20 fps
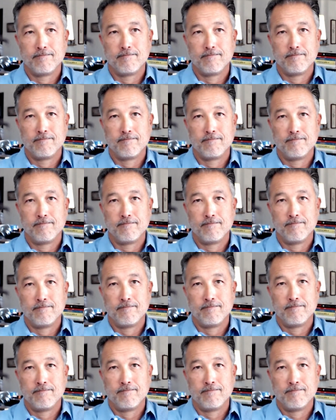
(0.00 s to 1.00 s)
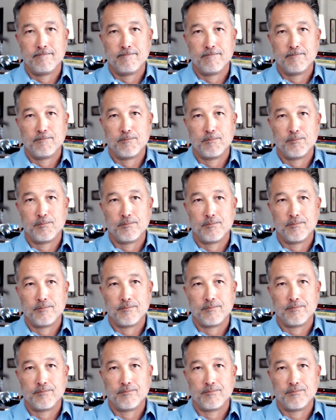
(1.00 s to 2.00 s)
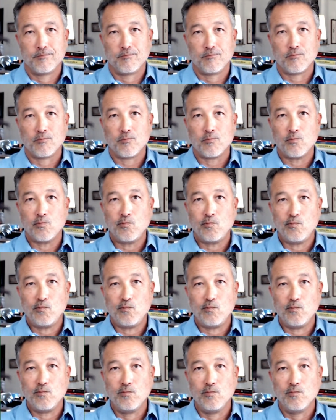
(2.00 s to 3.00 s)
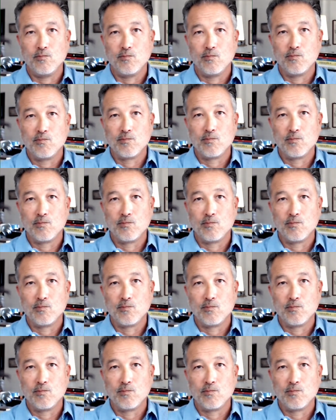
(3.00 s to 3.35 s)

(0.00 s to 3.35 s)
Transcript: This person isn't speaking.